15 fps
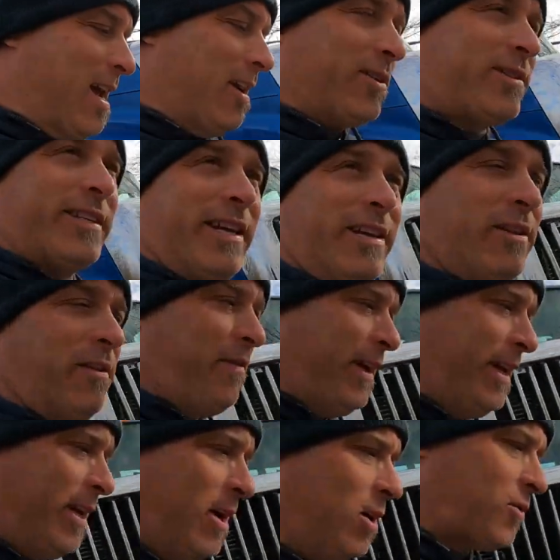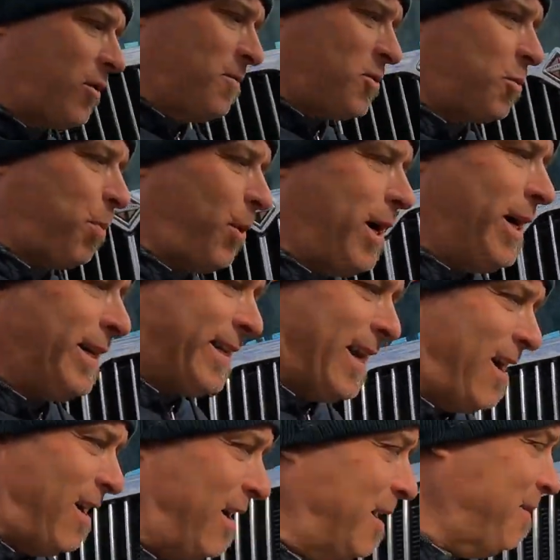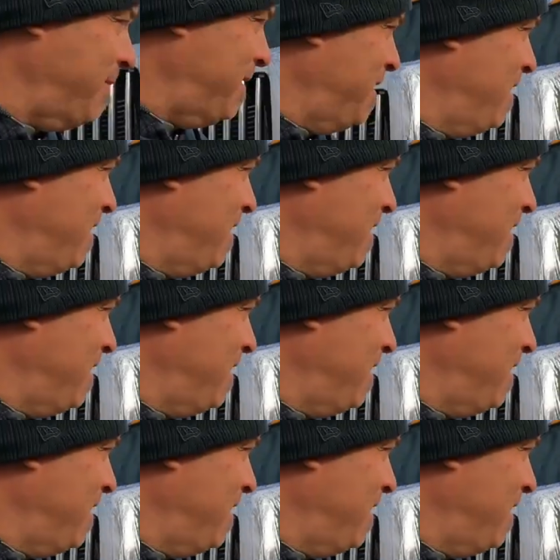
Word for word: now seeing the videos from springtime,